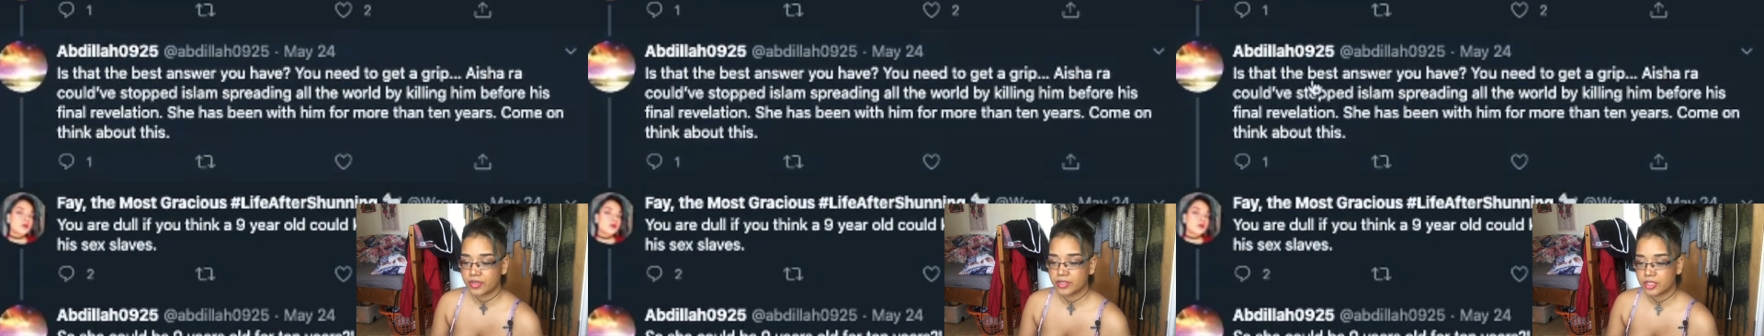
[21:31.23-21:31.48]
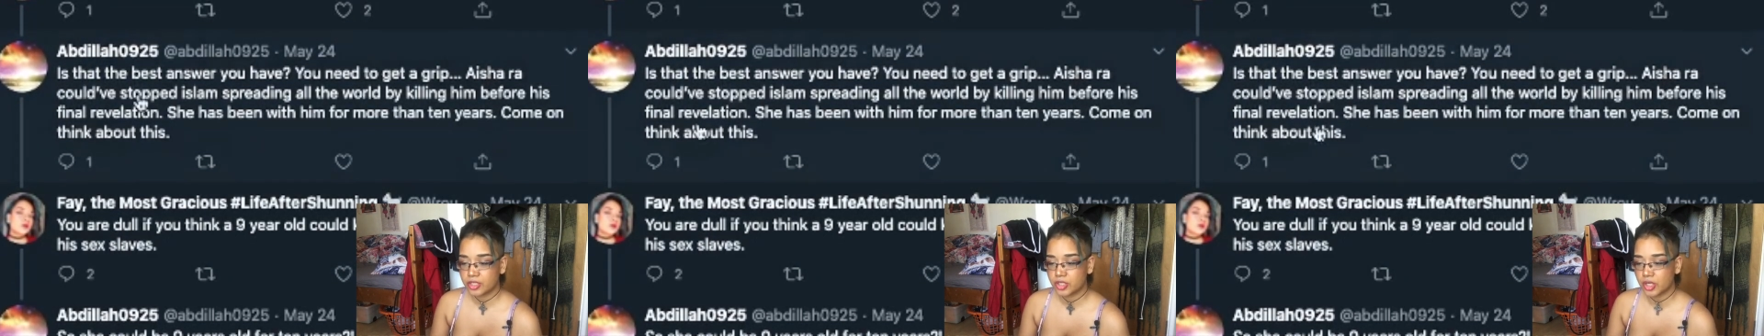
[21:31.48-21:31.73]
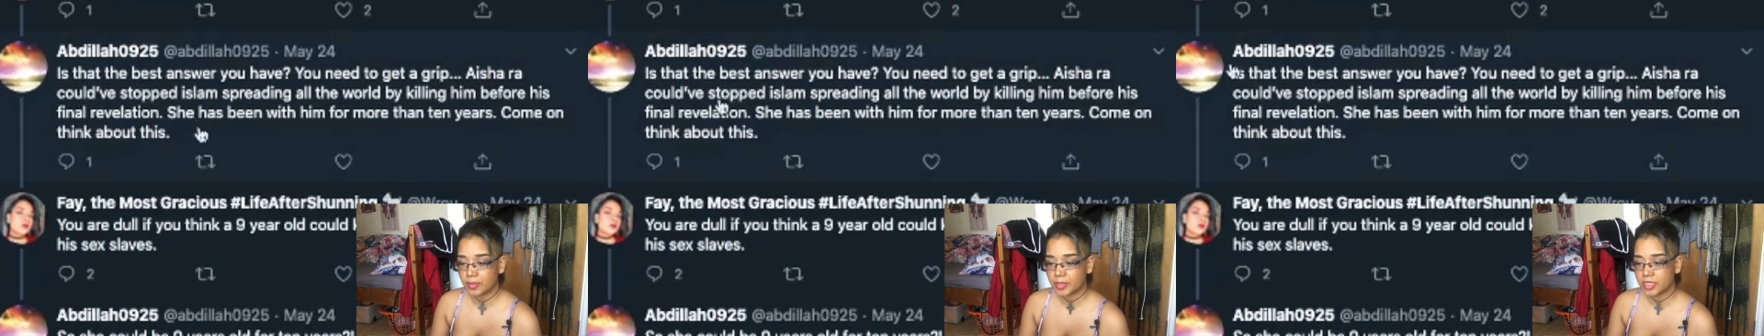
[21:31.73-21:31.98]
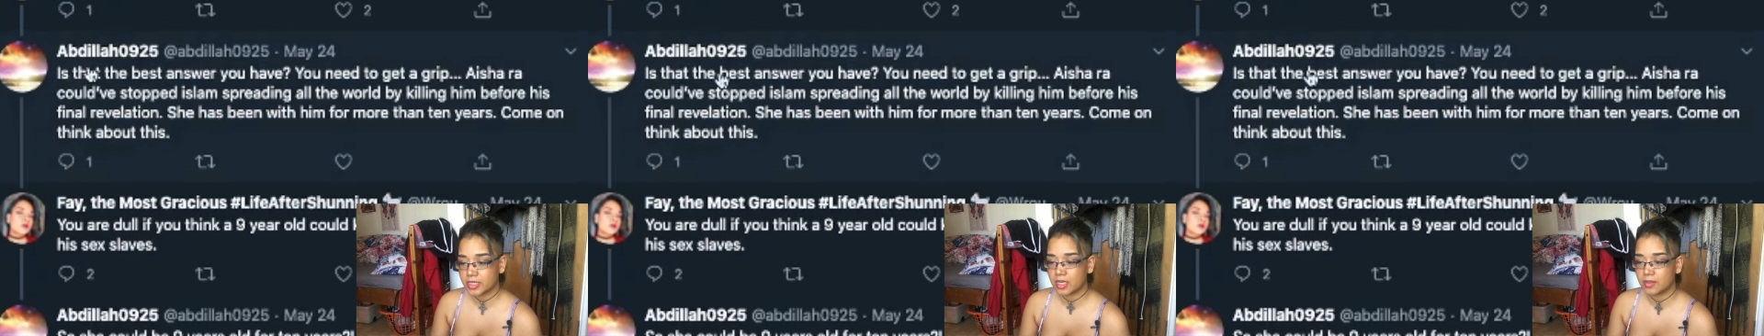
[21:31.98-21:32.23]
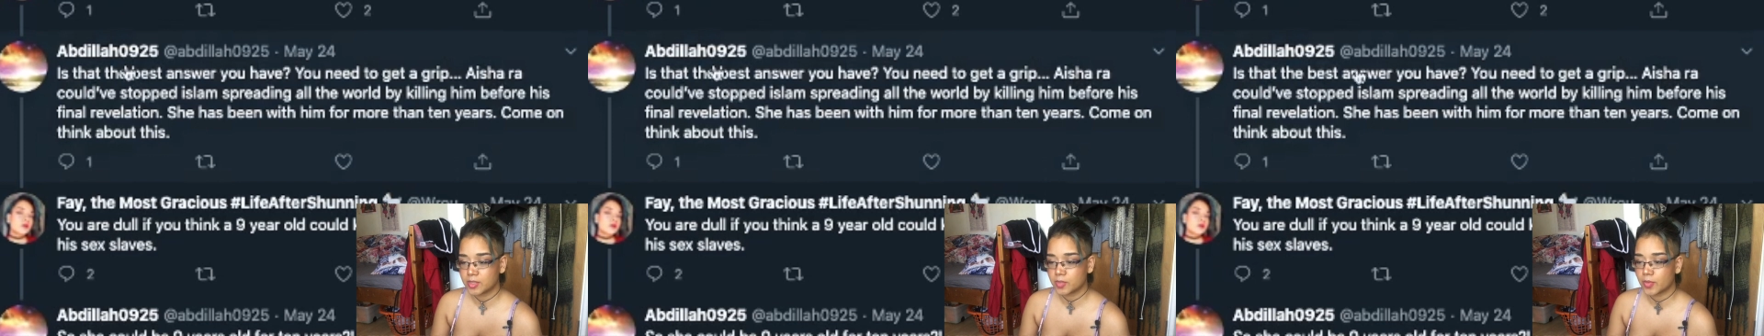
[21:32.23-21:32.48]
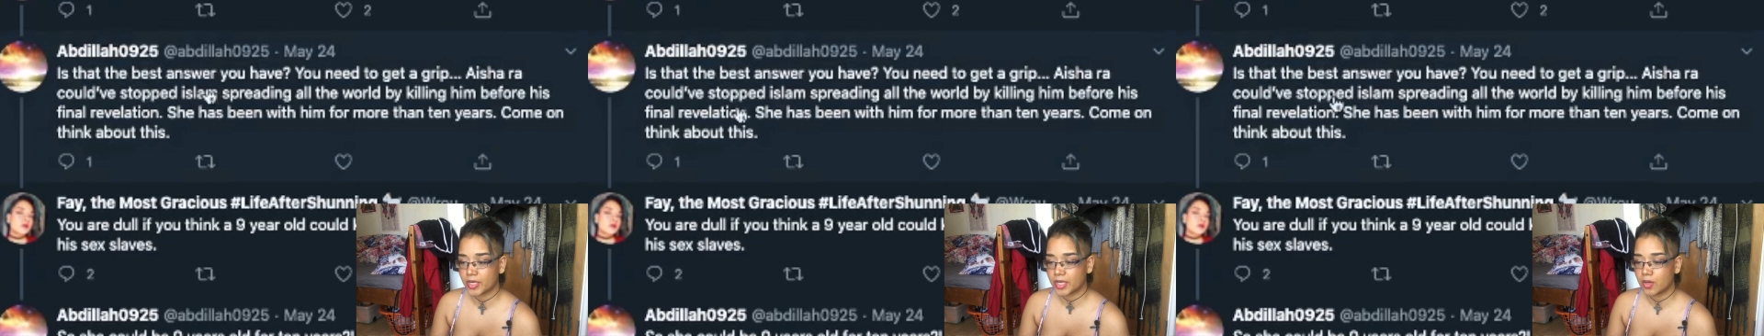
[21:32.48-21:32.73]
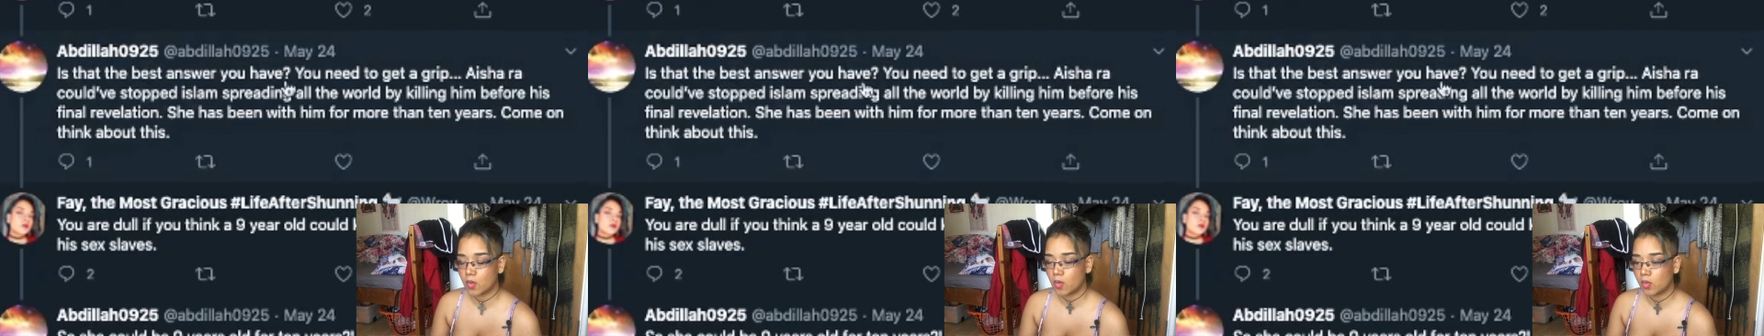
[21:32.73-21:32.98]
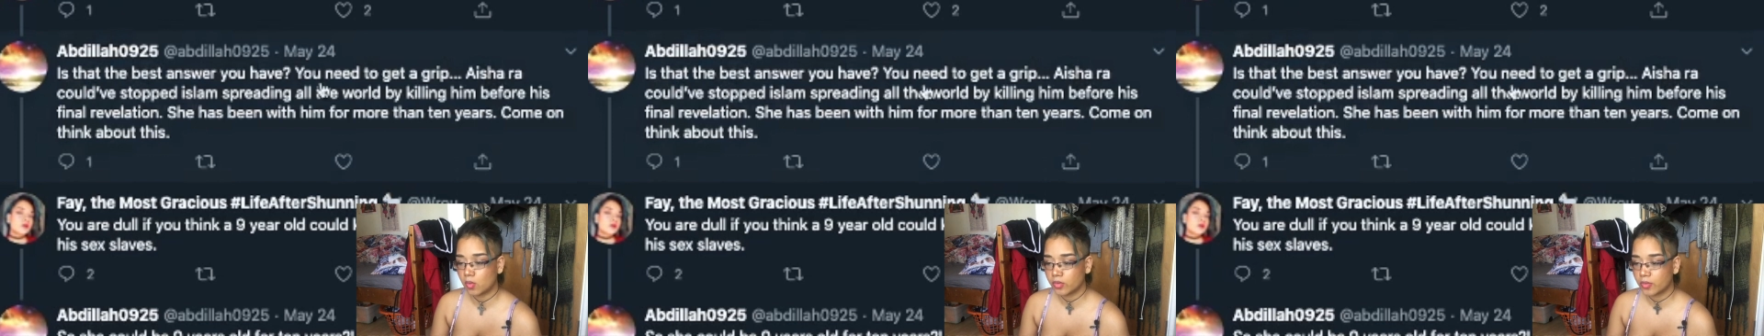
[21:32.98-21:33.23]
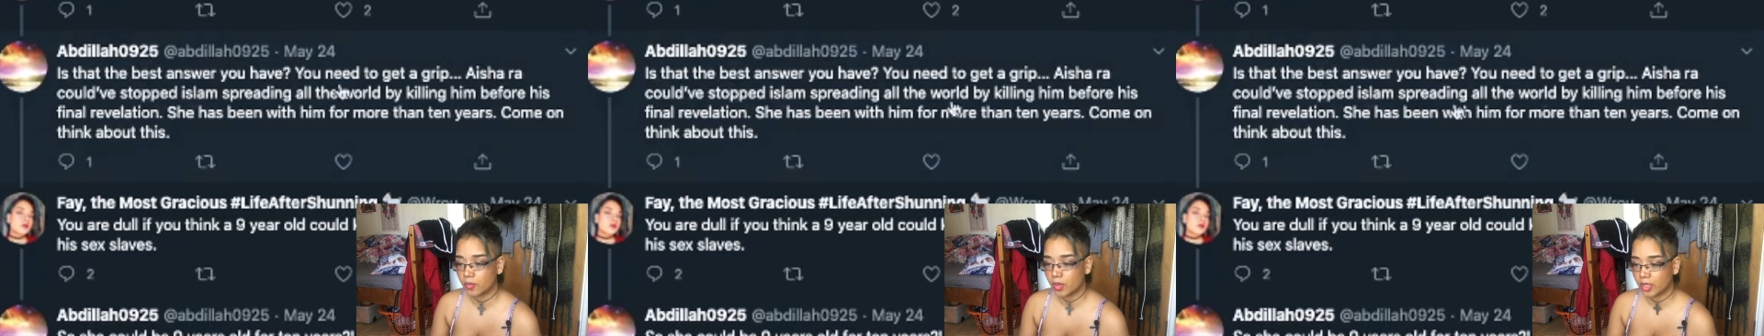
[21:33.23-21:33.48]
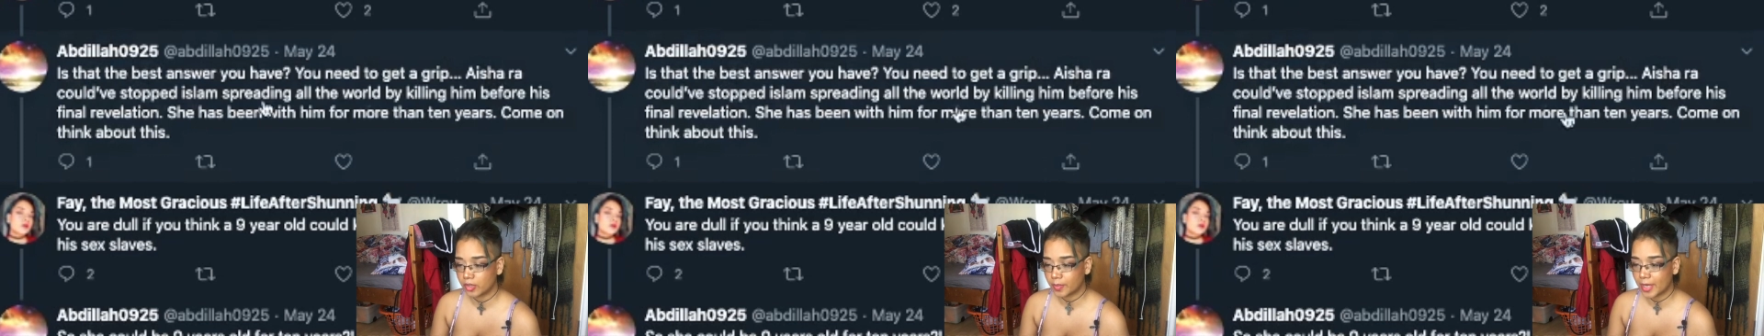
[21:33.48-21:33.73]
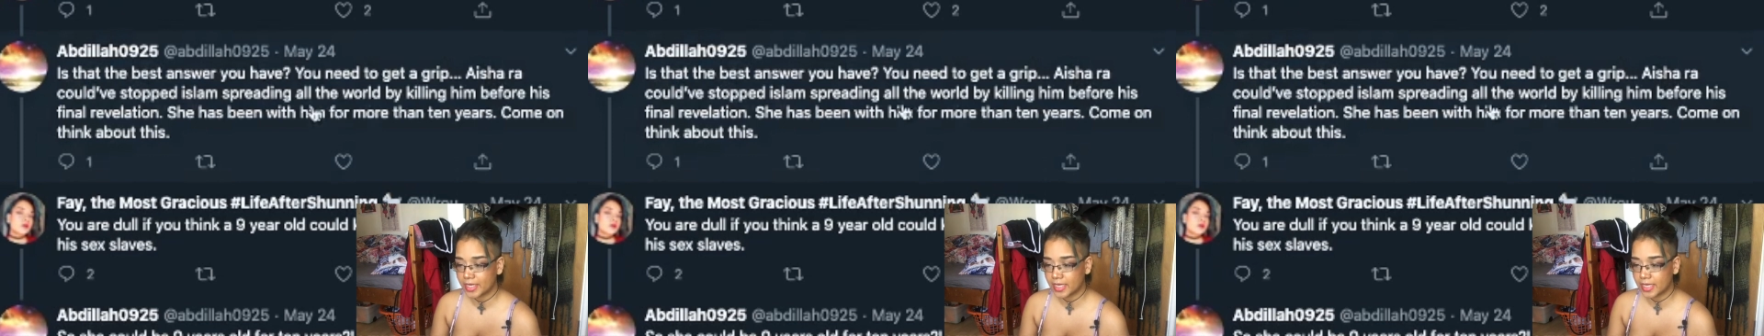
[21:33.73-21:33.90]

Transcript: stopped Islam spreading all the world by